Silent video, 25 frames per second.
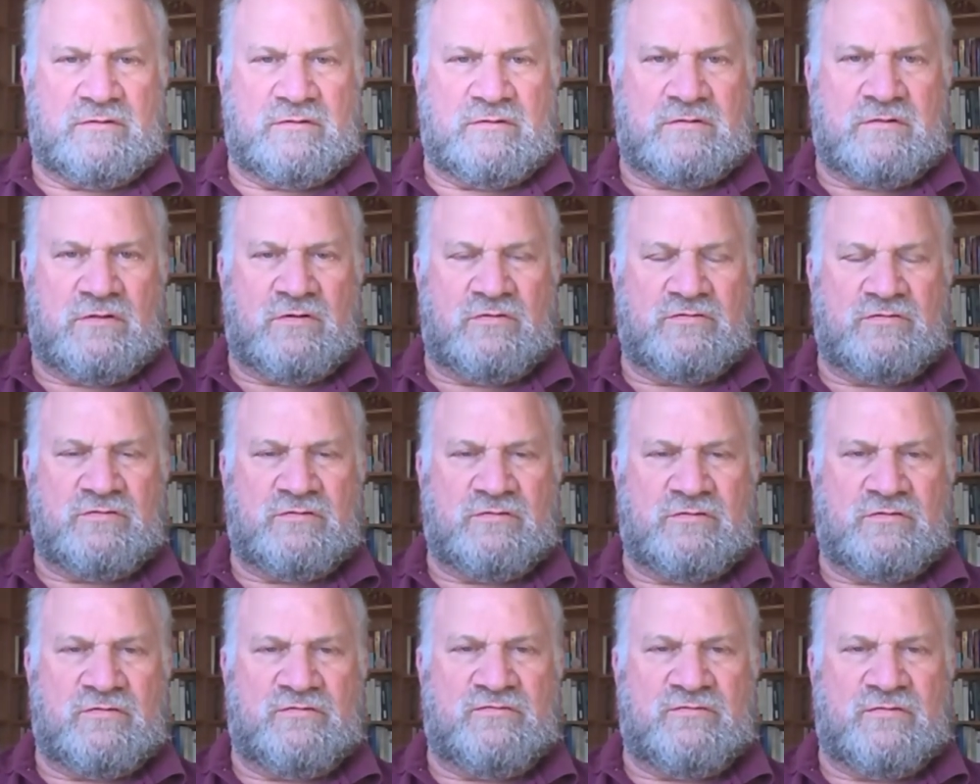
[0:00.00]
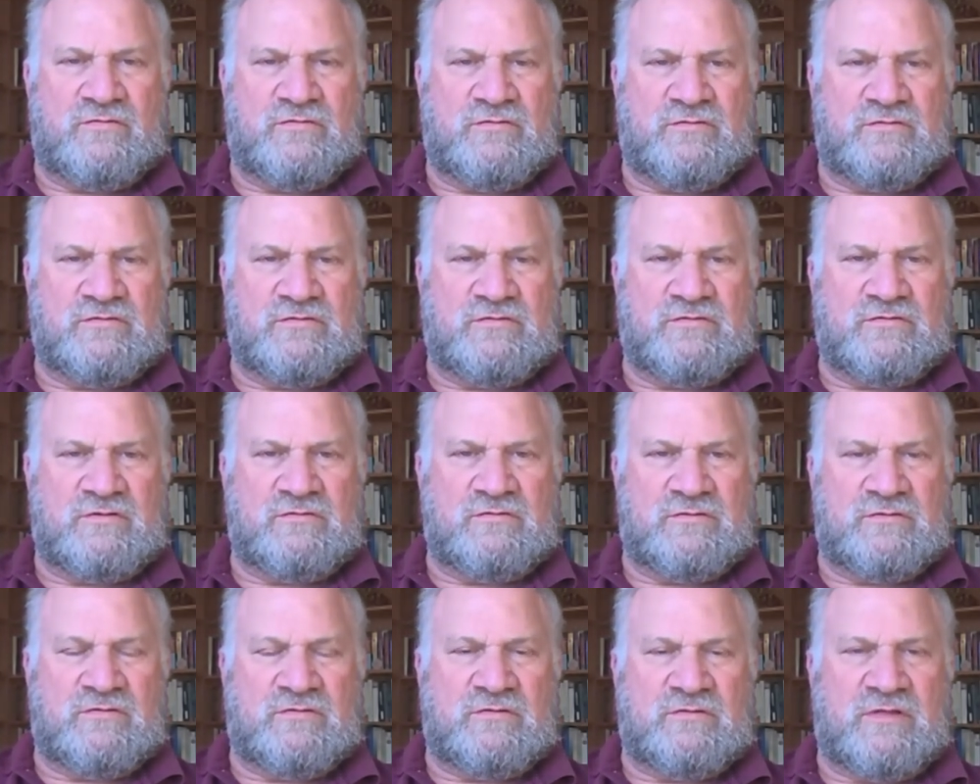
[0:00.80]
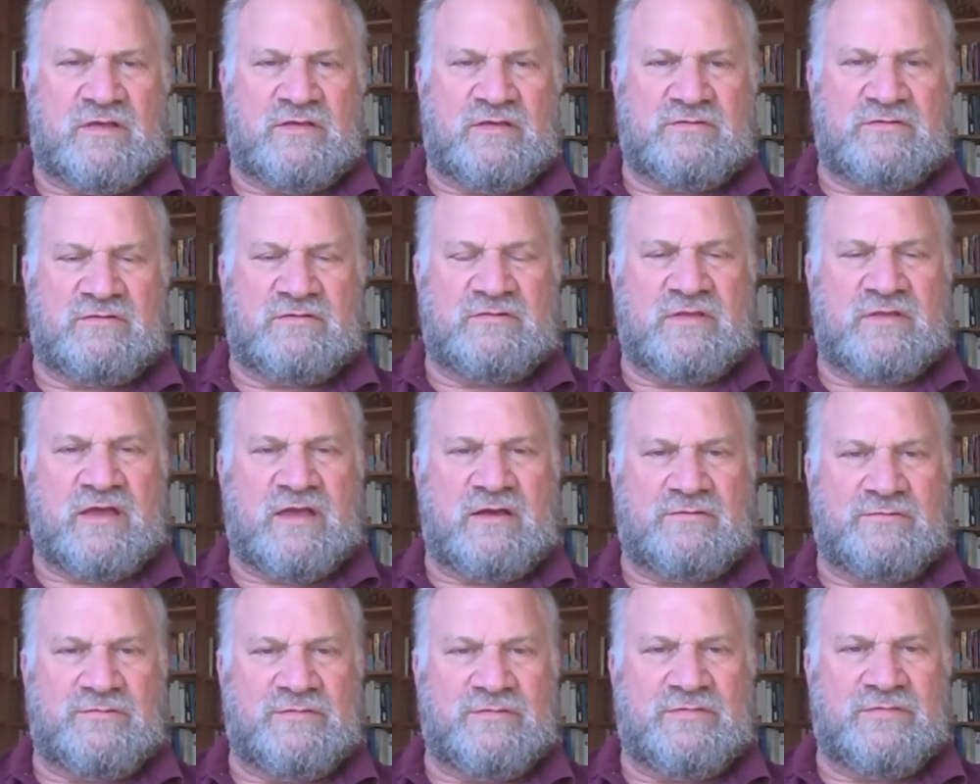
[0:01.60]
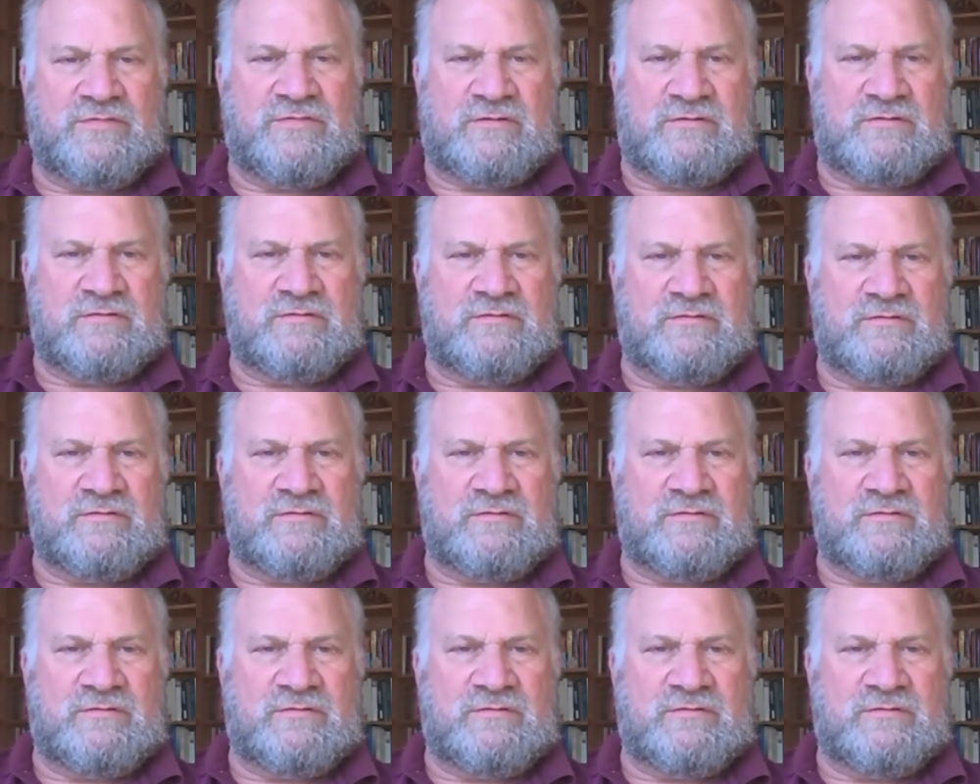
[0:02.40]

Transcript: closer or further to it or less endowed with it,